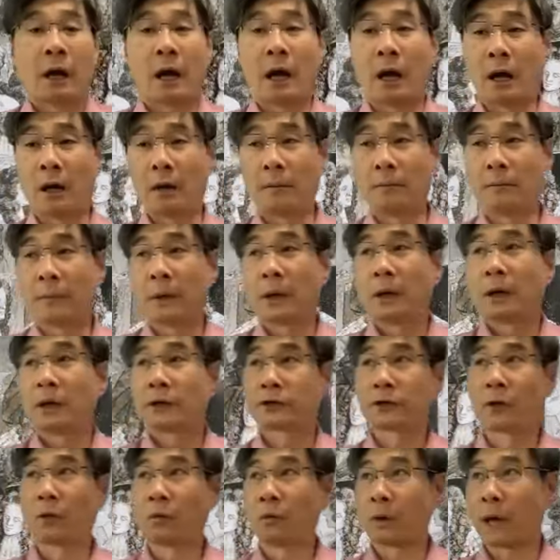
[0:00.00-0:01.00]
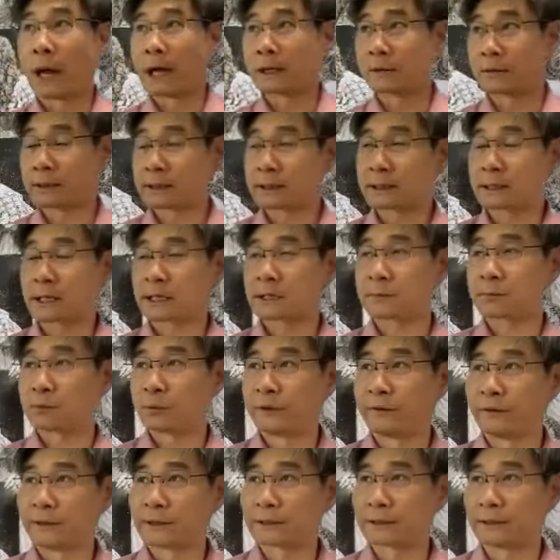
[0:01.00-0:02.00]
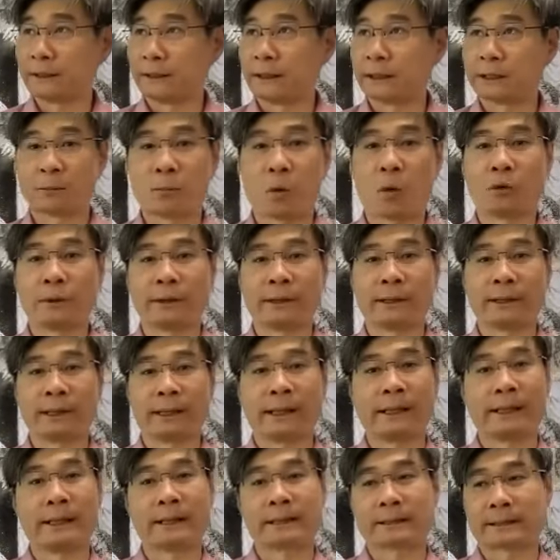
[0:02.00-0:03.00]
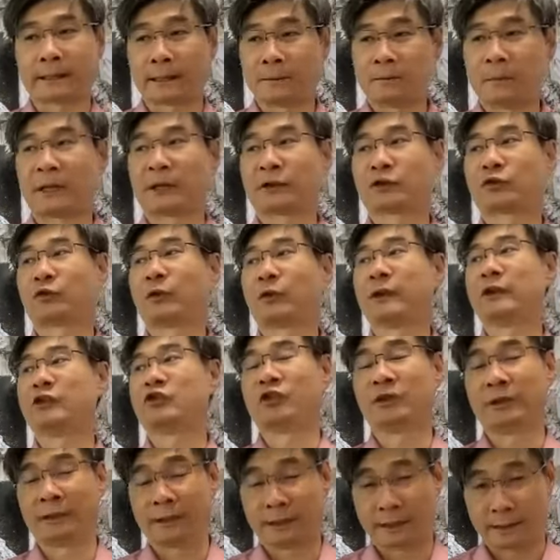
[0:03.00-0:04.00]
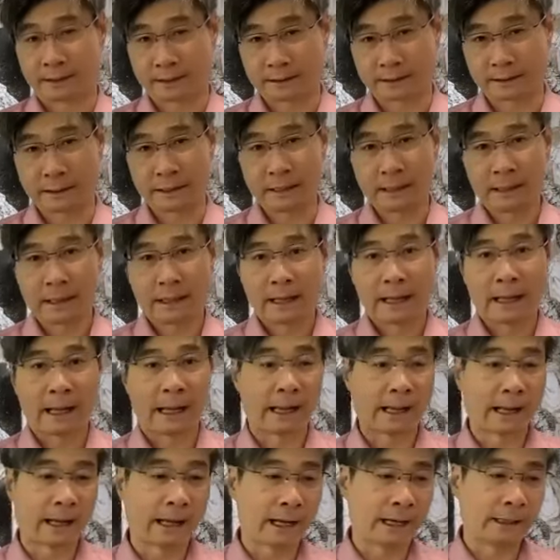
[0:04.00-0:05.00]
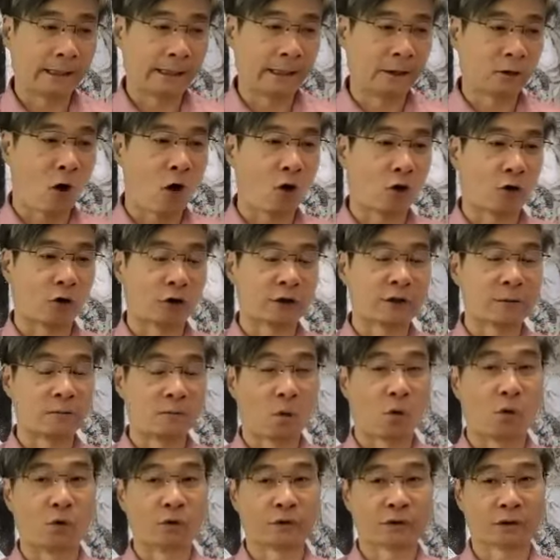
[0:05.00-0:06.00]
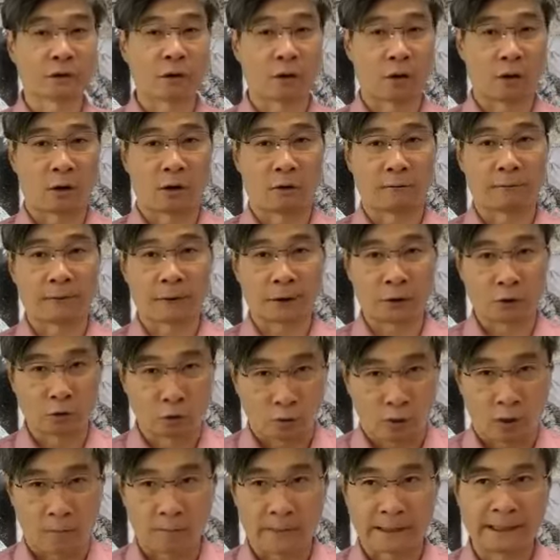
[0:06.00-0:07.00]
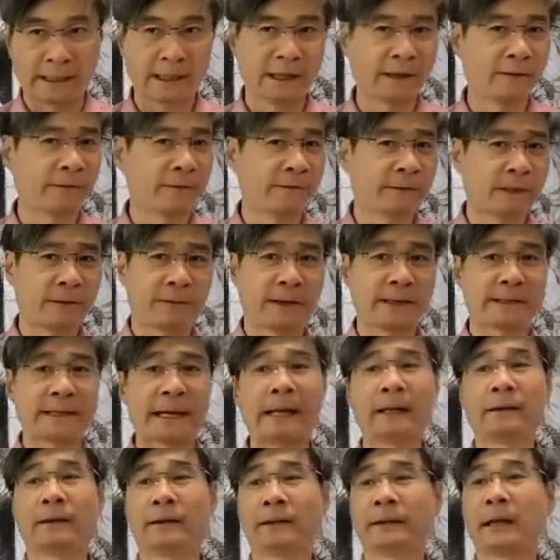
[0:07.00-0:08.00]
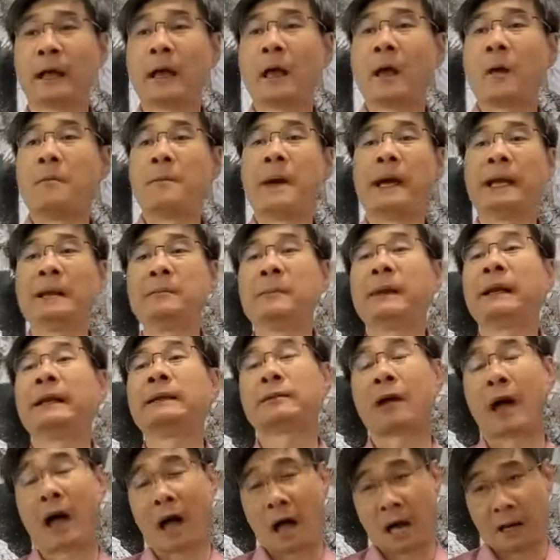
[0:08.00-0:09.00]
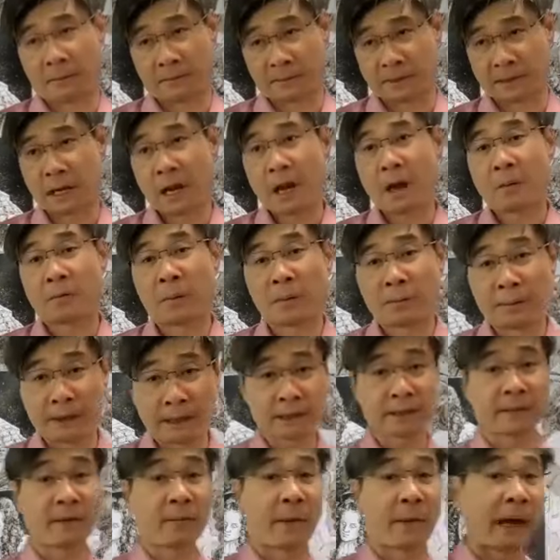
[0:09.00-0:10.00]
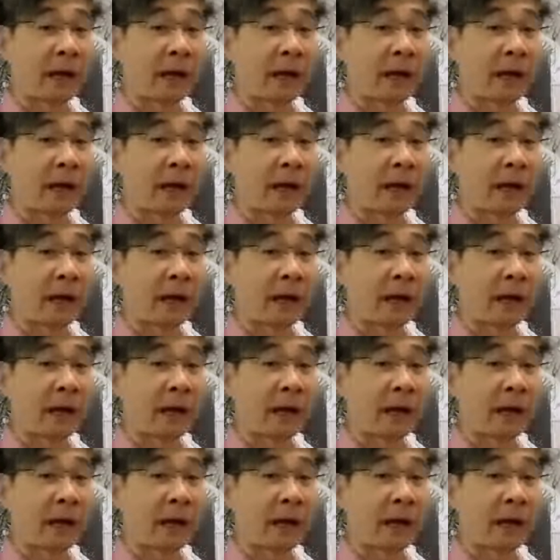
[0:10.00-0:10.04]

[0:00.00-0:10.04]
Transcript: So as we discussed previously, Napoleon, he is a military genius. And he conquers most of Europe. And he defeats England many, many times. But because of the